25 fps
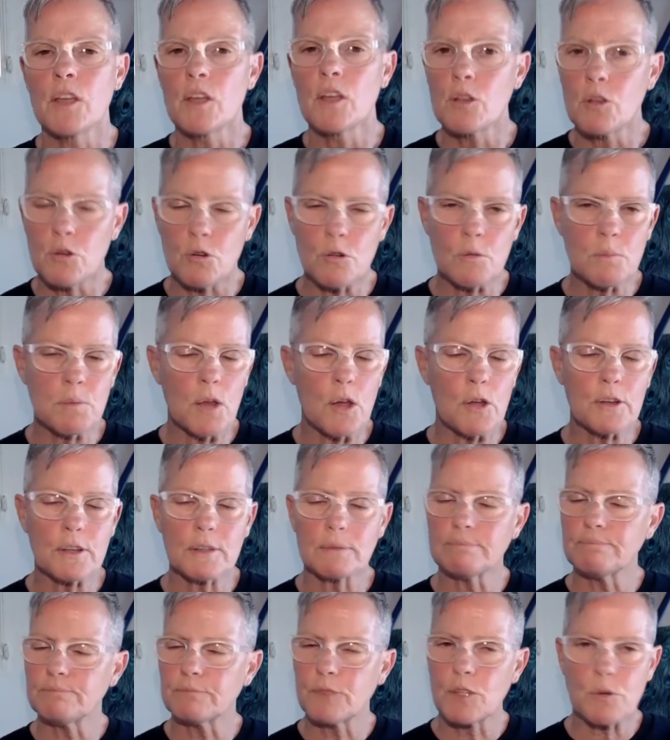cool bloke
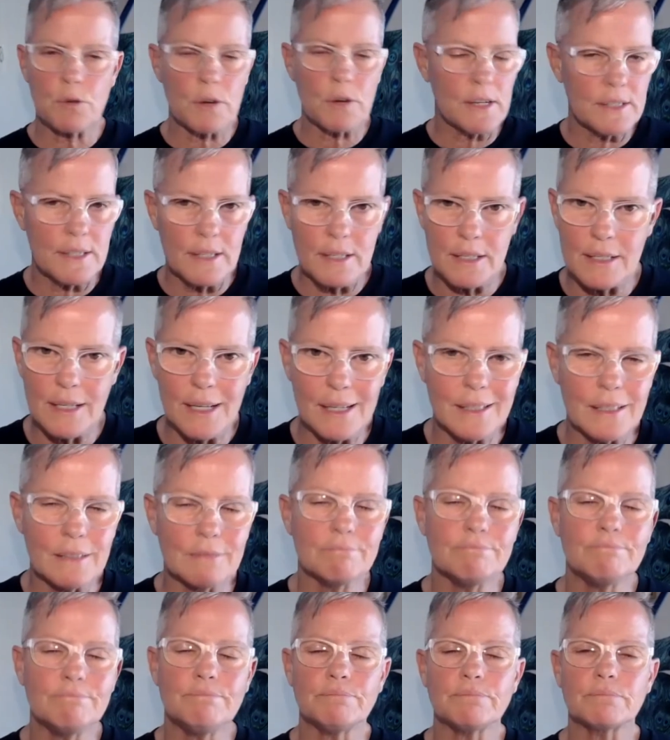crazy
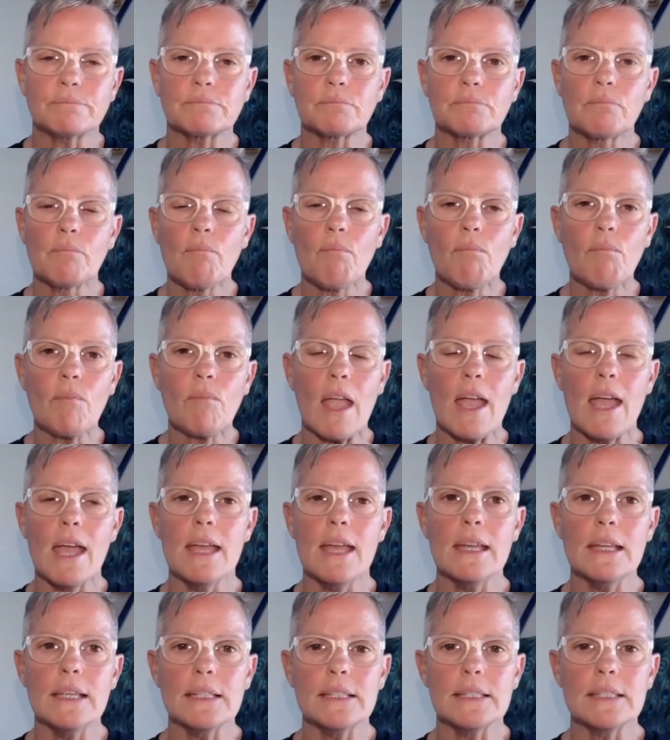canadian
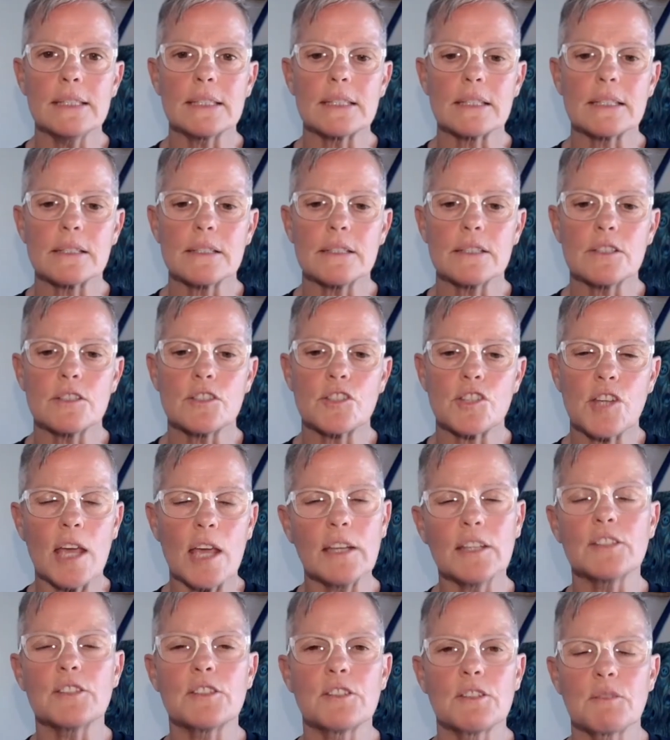and
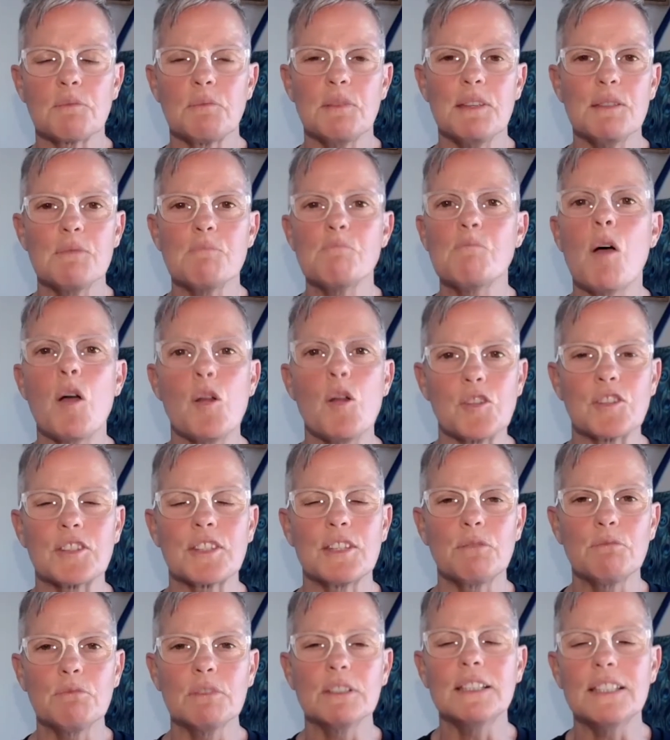challenges me the most
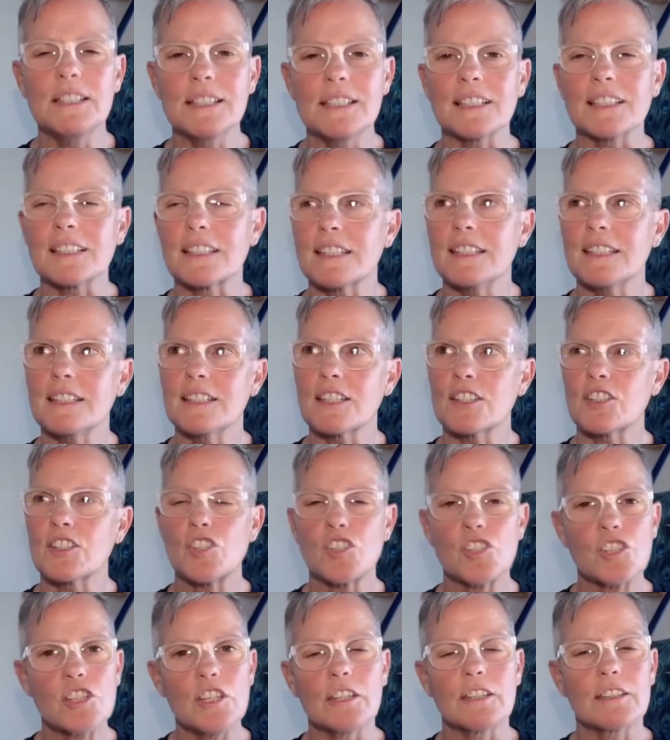he really does he's a
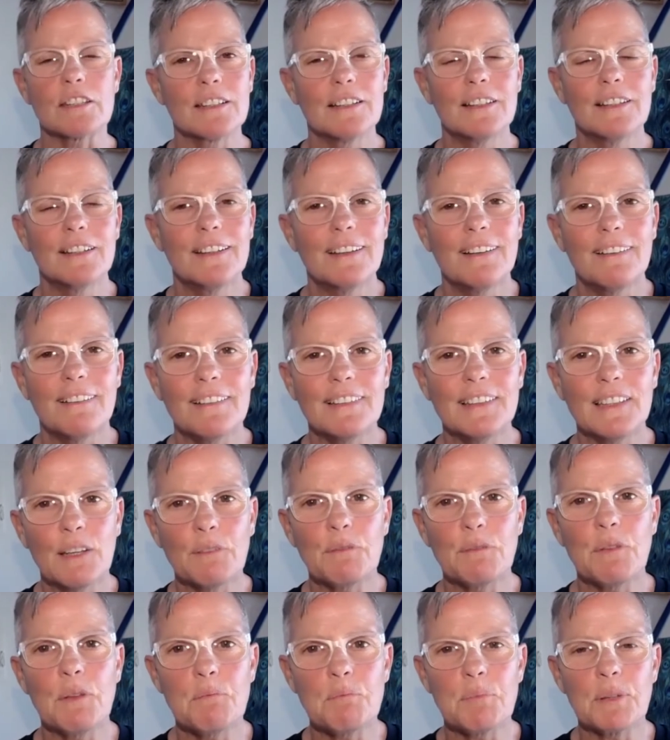shit I
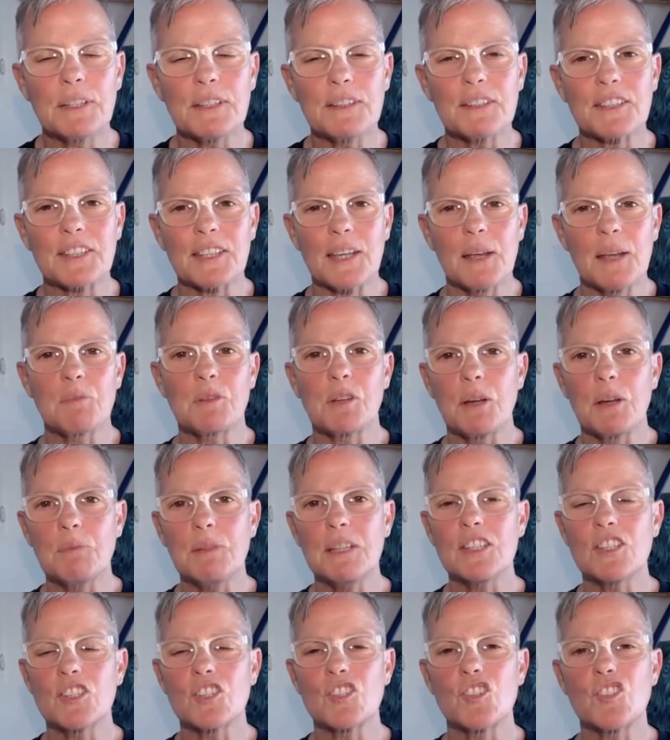love him, but at the same time,
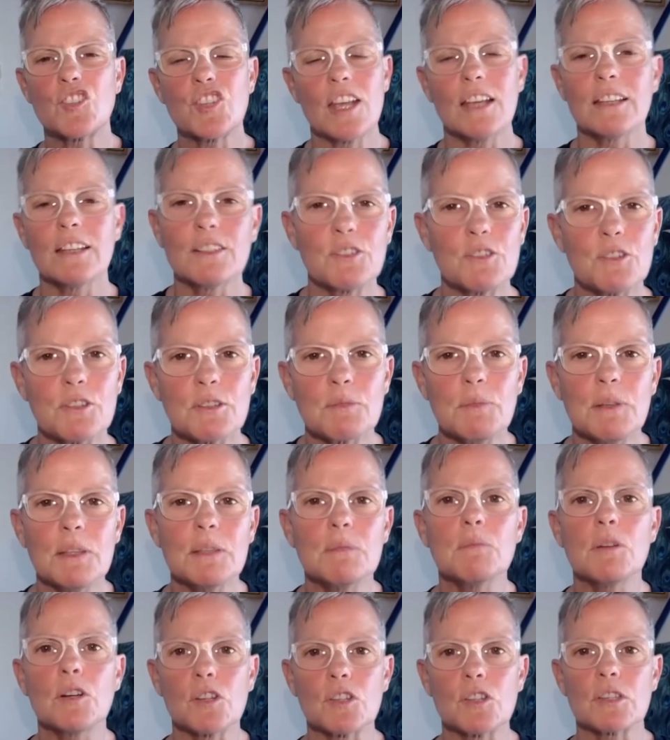he just challenges me the
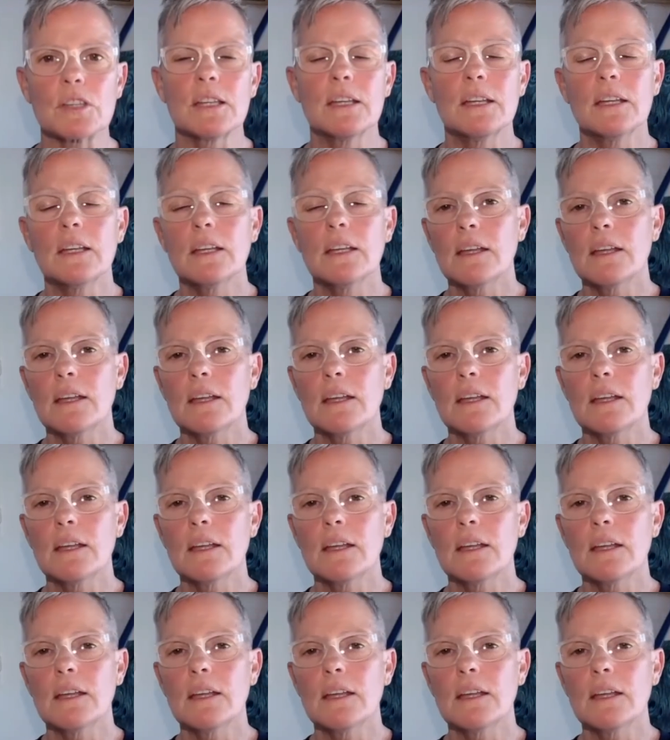most.